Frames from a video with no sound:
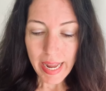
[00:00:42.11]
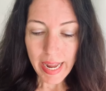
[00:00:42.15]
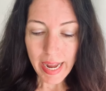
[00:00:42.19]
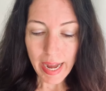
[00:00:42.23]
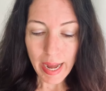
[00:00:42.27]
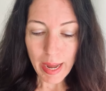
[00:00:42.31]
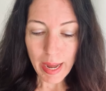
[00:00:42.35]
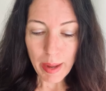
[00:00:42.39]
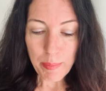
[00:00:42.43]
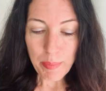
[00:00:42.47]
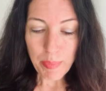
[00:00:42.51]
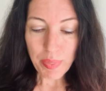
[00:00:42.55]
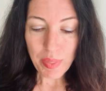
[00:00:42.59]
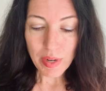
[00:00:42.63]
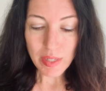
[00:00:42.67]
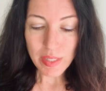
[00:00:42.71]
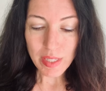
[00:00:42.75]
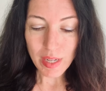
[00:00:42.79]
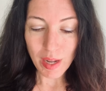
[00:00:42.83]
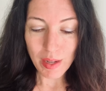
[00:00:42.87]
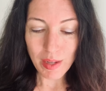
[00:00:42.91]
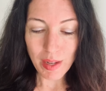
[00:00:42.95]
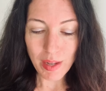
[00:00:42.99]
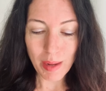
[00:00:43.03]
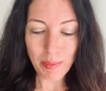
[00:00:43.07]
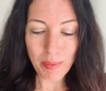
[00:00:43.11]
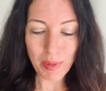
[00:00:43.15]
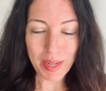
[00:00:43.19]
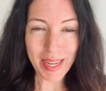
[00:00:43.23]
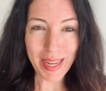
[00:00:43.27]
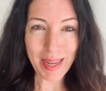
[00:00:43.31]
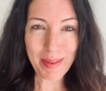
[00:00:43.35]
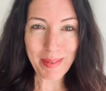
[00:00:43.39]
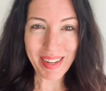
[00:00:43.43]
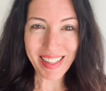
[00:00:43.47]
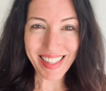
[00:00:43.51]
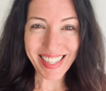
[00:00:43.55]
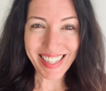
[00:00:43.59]
Um, there's all, I'm looking
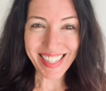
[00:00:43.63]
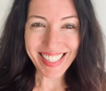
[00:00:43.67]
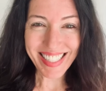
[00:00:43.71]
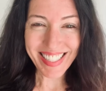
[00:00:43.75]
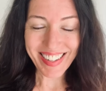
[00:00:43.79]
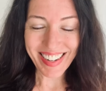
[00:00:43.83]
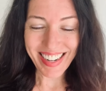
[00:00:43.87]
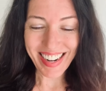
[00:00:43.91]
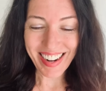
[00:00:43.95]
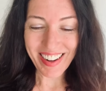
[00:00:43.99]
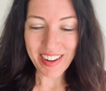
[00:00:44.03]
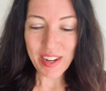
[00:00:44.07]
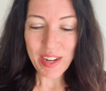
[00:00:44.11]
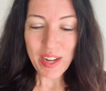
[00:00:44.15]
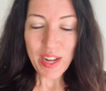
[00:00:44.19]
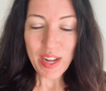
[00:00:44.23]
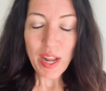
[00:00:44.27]
at my list right now.